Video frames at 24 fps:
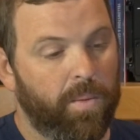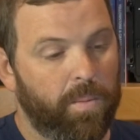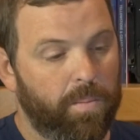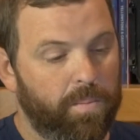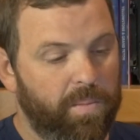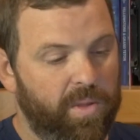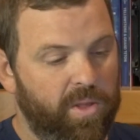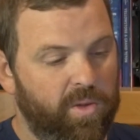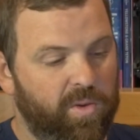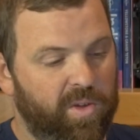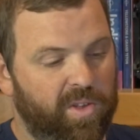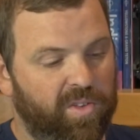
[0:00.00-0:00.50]

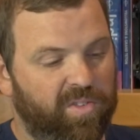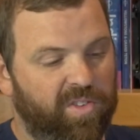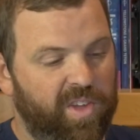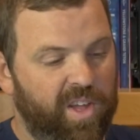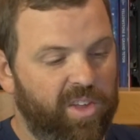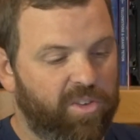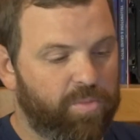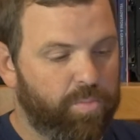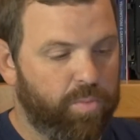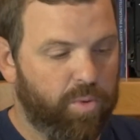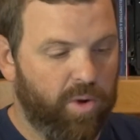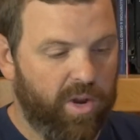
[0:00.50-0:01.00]
But you can see
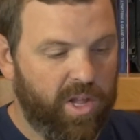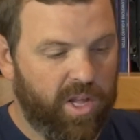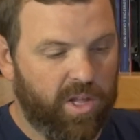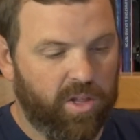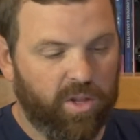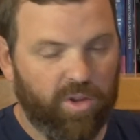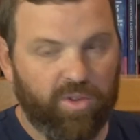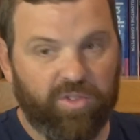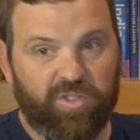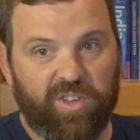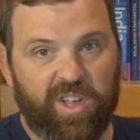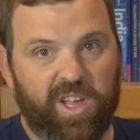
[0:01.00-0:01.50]
it's pretty
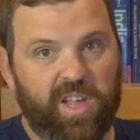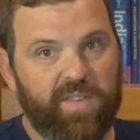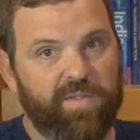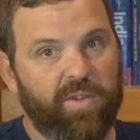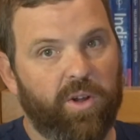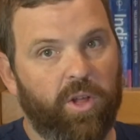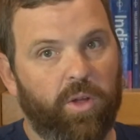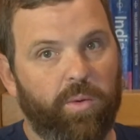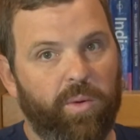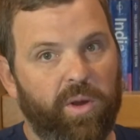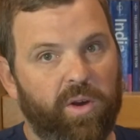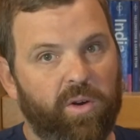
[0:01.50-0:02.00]
close to even
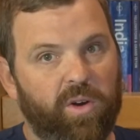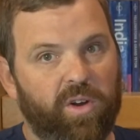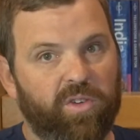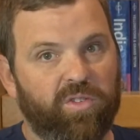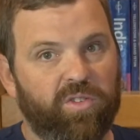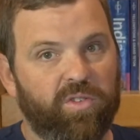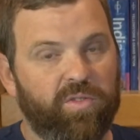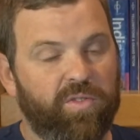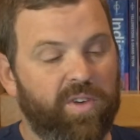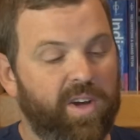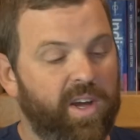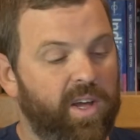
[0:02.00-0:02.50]
all the way across
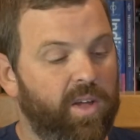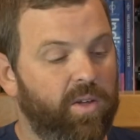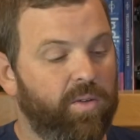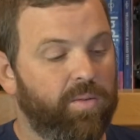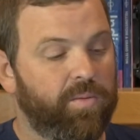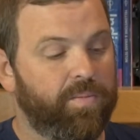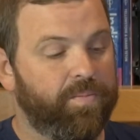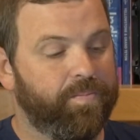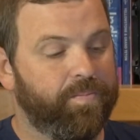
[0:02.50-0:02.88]
the file.